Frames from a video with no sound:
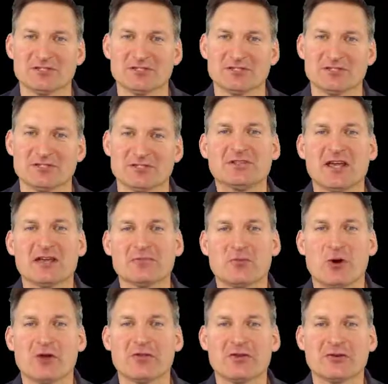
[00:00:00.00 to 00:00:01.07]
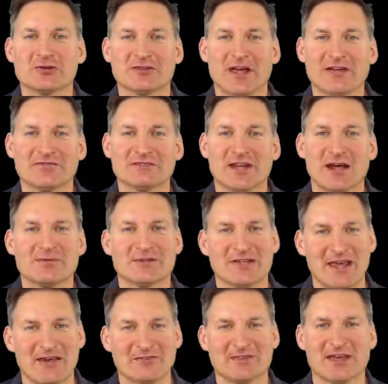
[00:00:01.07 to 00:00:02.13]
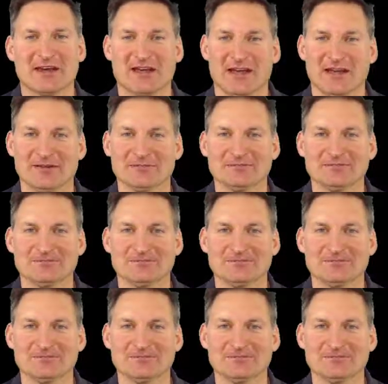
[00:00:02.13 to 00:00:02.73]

it would take more than your lifetime to count that high.